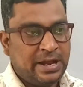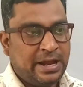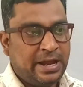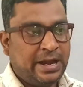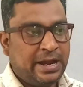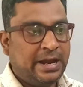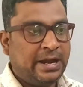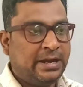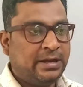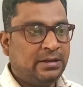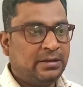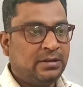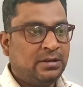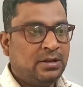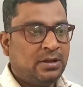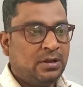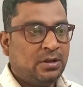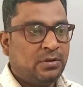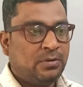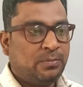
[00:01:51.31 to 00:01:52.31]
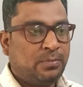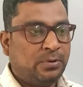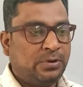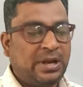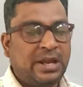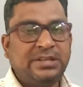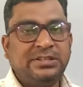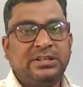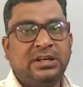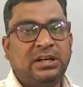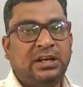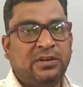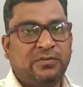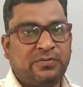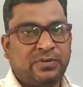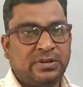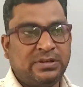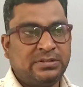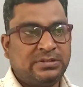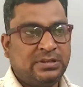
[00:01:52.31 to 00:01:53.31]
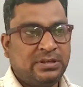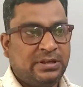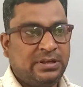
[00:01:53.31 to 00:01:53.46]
and potential difference